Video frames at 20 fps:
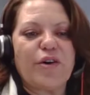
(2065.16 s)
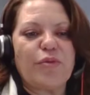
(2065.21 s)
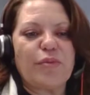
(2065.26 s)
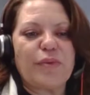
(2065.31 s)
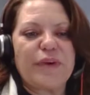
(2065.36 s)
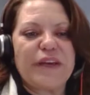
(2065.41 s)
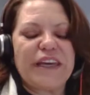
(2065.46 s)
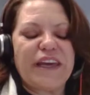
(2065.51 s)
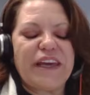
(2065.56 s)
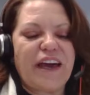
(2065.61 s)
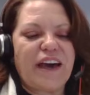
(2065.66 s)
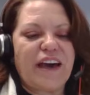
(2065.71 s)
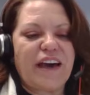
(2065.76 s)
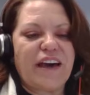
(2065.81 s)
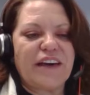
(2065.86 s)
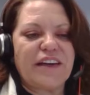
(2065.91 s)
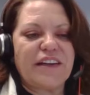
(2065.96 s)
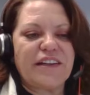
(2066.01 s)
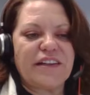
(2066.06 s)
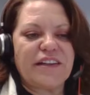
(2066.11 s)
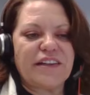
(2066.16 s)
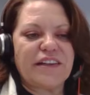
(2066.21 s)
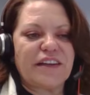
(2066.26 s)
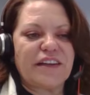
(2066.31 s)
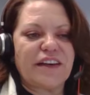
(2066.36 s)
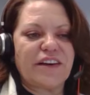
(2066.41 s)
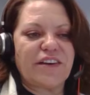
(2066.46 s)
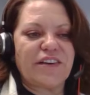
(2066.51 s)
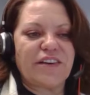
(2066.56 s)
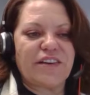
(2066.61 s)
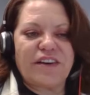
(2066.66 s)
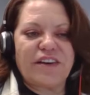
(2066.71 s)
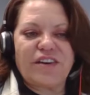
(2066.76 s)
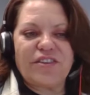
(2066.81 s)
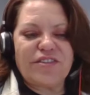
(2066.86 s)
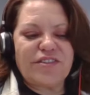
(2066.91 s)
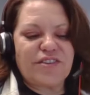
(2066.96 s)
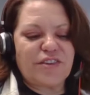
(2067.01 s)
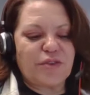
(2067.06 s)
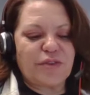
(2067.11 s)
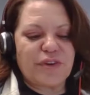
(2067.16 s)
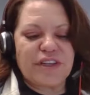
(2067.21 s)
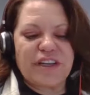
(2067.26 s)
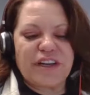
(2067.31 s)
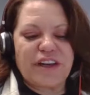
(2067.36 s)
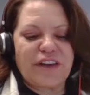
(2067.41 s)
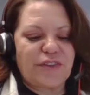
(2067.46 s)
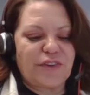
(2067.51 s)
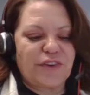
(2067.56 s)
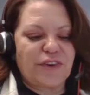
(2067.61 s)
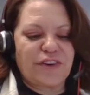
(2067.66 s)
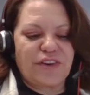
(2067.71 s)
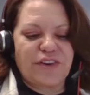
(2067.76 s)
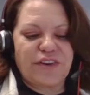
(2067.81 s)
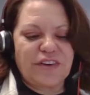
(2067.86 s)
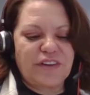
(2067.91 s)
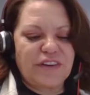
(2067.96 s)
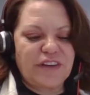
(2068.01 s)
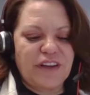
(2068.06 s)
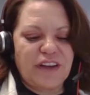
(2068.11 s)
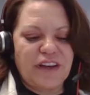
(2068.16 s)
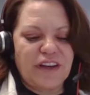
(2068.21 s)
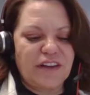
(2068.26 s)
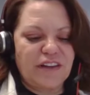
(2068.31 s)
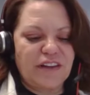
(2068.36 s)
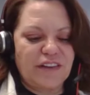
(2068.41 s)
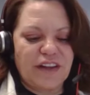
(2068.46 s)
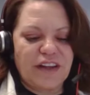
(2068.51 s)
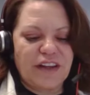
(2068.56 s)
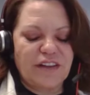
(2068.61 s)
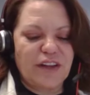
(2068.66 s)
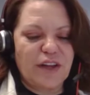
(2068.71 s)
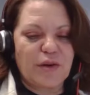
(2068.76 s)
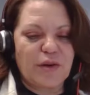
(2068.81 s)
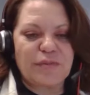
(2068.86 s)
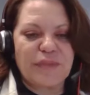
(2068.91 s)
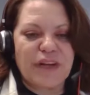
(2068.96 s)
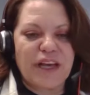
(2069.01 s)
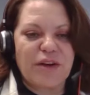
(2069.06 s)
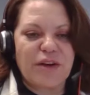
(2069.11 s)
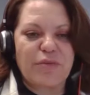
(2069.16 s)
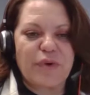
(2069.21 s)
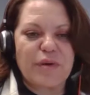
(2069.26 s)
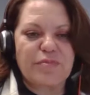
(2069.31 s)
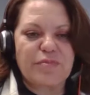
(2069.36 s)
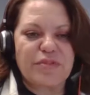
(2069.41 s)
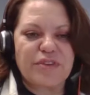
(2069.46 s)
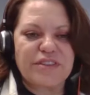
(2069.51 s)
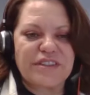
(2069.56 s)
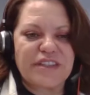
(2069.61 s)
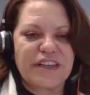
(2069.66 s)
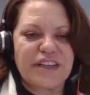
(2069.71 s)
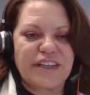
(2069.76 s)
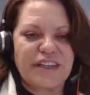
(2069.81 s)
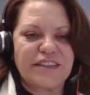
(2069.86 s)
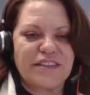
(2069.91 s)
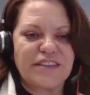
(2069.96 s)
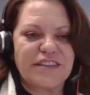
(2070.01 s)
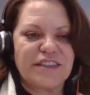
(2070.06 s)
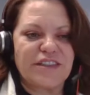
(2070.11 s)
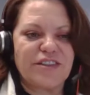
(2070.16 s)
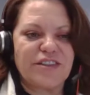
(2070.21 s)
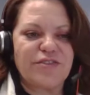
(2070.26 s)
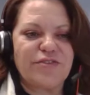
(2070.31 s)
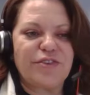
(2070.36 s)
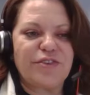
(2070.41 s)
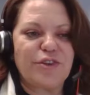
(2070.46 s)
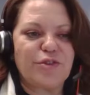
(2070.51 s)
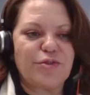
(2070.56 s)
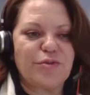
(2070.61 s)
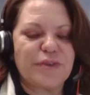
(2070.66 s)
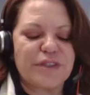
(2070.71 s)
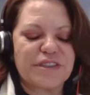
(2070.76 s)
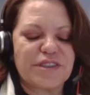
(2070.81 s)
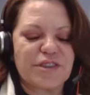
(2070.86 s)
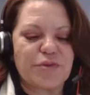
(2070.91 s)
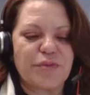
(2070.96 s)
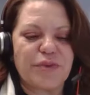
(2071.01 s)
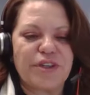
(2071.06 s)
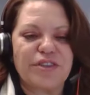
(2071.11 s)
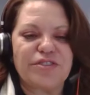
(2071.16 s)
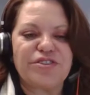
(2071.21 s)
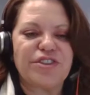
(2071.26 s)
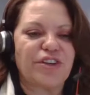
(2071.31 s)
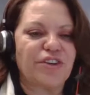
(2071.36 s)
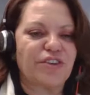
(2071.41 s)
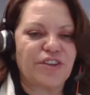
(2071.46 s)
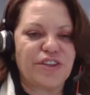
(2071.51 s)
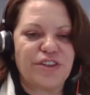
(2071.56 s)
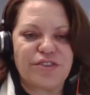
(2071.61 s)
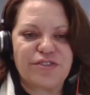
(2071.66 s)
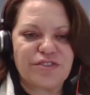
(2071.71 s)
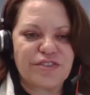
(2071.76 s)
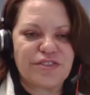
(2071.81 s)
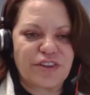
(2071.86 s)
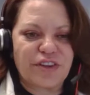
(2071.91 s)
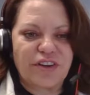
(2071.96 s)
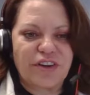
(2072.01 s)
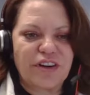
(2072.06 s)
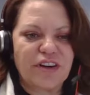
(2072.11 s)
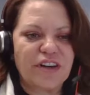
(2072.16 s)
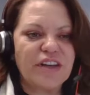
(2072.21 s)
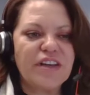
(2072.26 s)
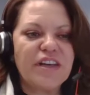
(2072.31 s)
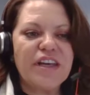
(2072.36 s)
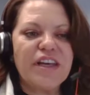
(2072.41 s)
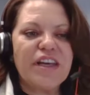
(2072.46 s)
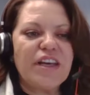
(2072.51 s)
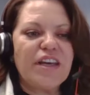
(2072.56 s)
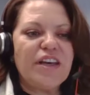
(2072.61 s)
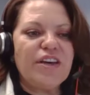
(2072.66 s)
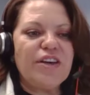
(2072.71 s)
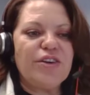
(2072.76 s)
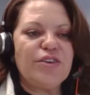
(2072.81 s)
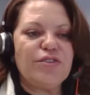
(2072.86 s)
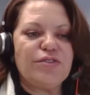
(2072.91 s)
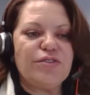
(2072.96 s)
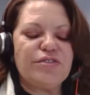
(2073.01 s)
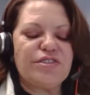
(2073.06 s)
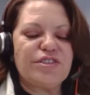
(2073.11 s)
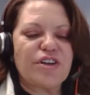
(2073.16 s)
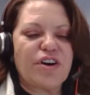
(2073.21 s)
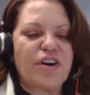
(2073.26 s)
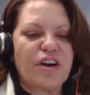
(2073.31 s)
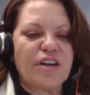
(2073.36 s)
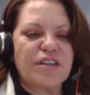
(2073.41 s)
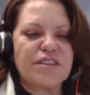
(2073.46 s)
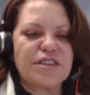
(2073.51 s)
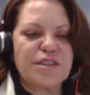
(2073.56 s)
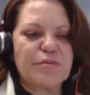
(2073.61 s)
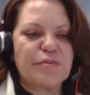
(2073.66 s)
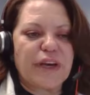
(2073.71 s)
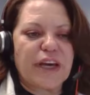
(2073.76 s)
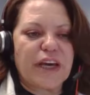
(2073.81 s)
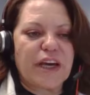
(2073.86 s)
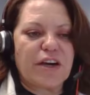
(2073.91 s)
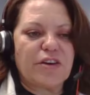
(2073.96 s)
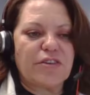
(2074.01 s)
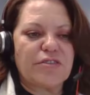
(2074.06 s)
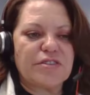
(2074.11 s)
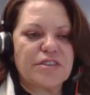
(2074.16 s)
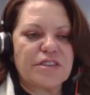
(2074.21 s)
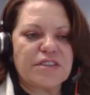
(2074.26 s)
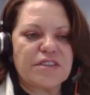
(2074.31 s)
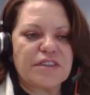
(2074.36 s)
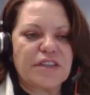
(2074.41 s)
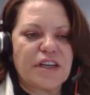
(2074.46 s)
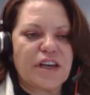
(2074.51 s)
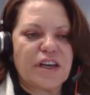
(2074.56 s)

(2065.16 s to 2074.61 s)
we had also another alumni representative who was a wheelchair user, who talked about